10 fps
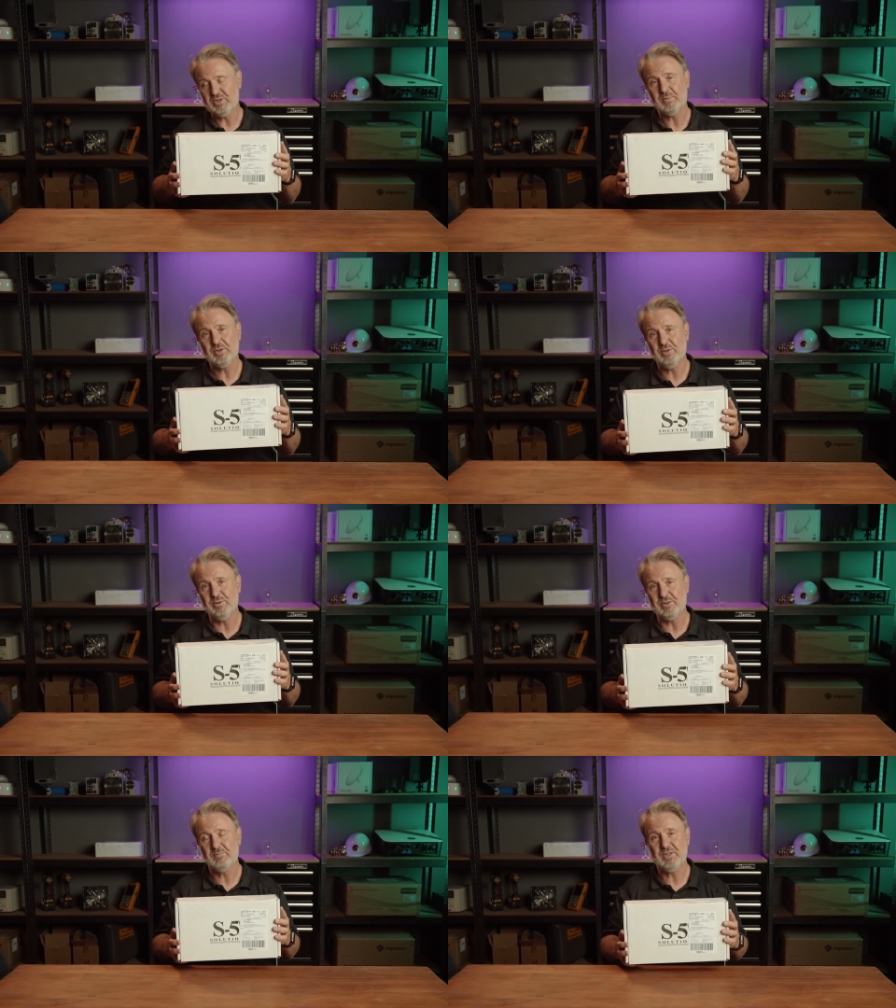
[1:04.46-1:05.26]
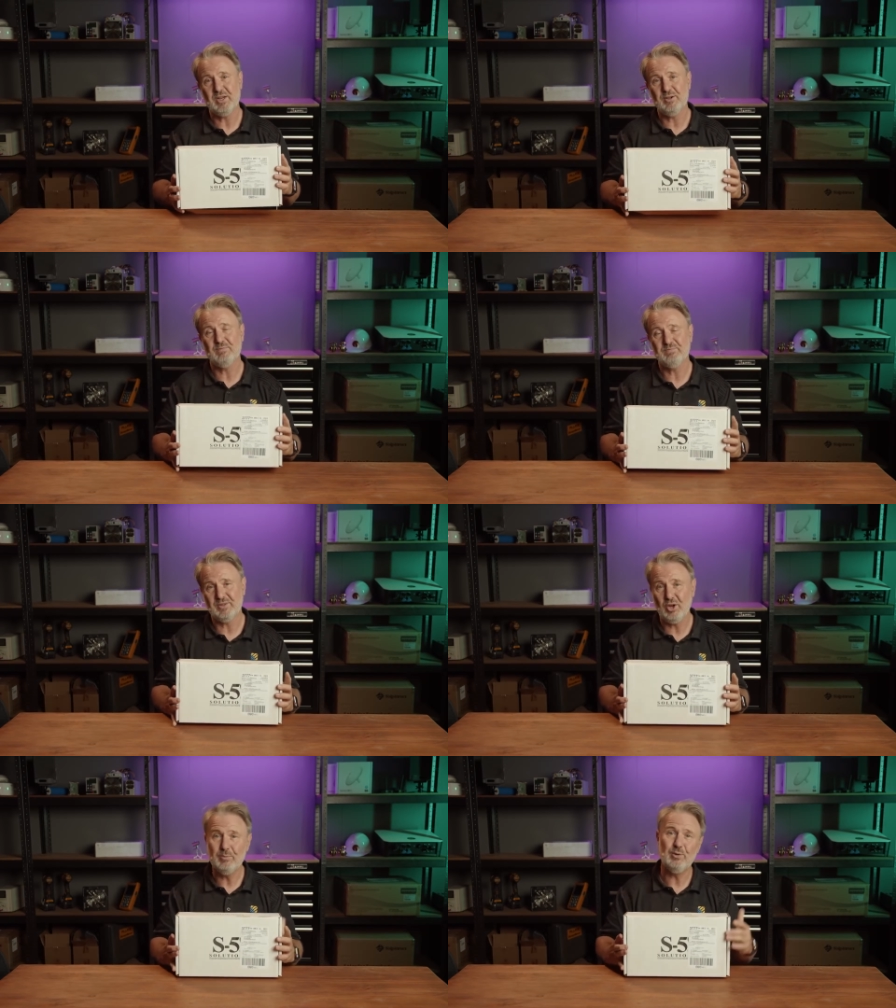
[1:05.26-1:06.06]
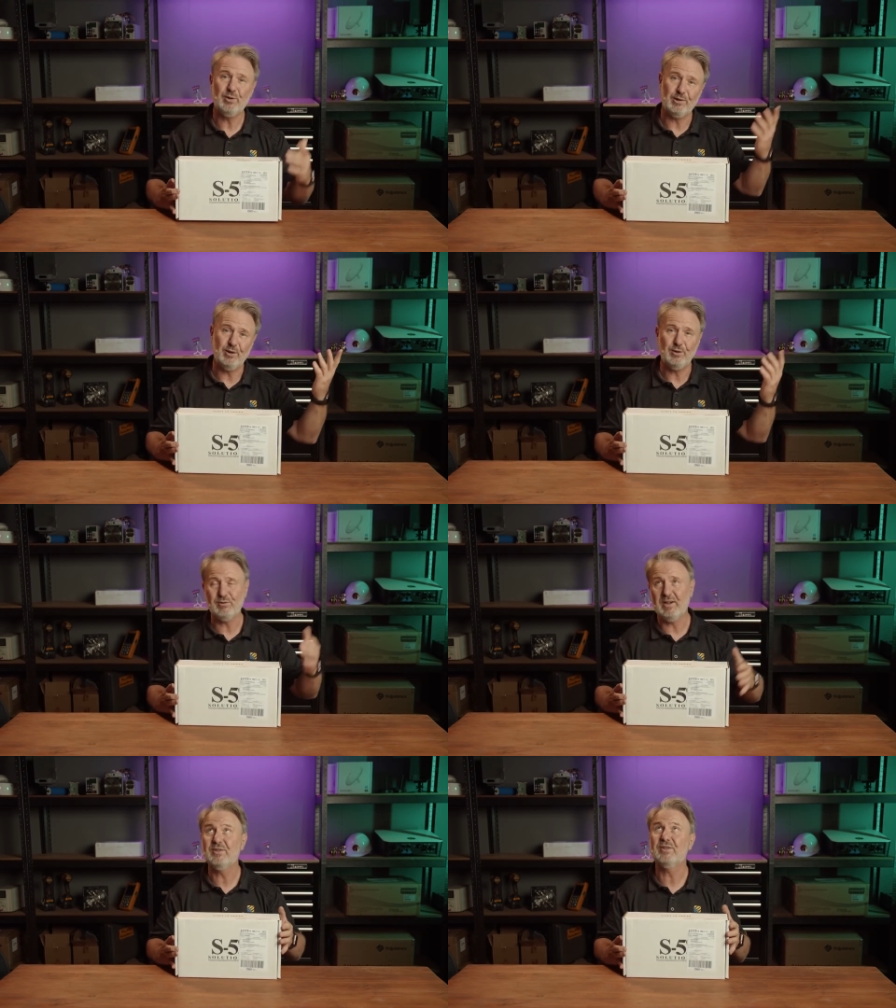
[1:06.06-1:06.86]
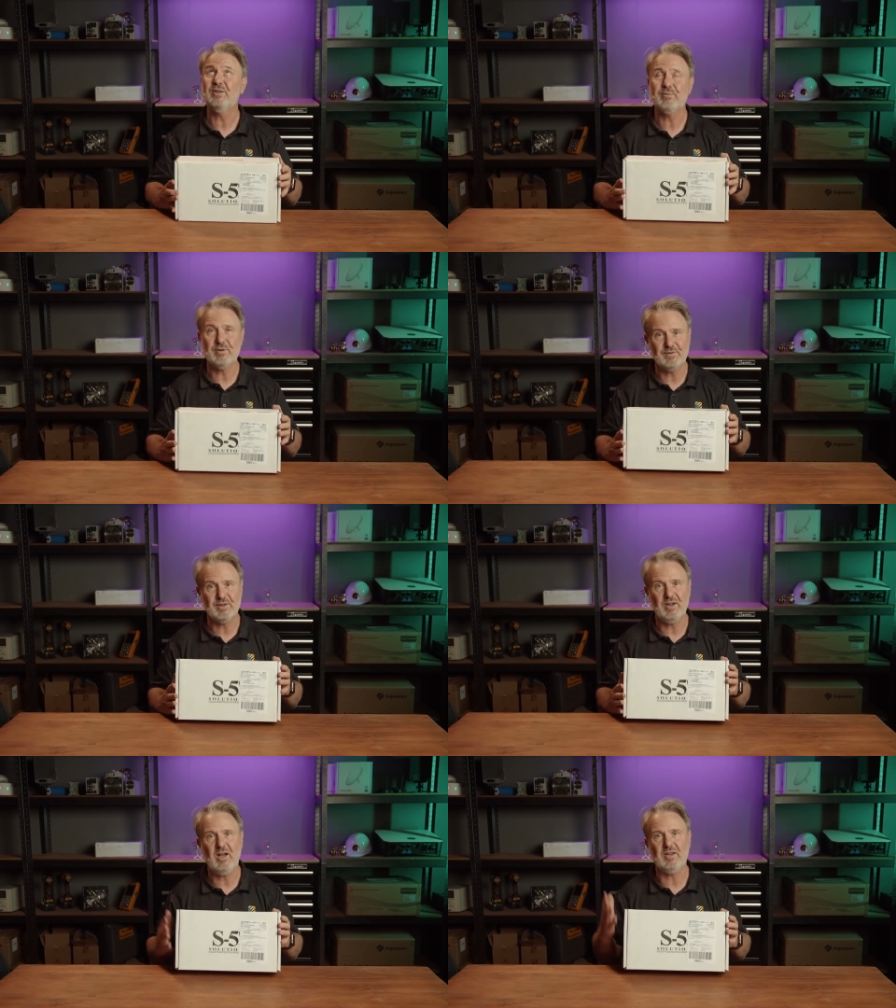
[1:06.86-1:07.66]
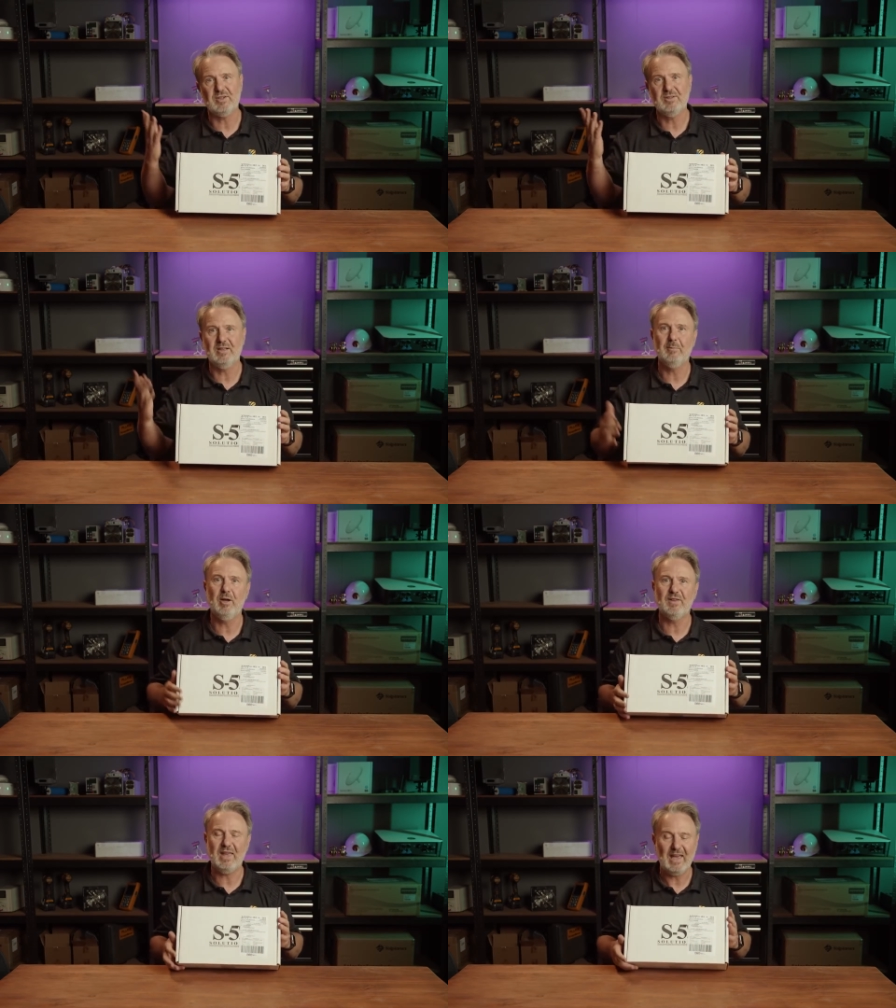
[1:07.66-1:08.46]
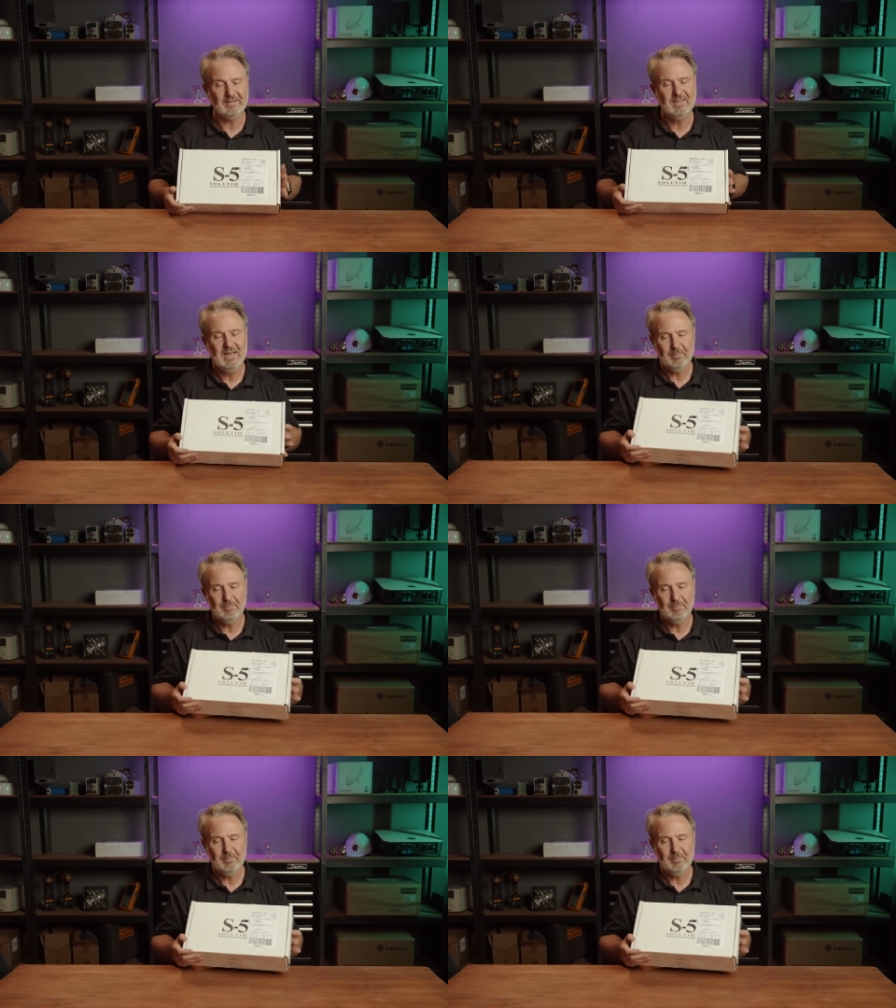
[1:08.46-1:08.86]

with some tools. So no more long rails on the roof. Gosh, I'm over that.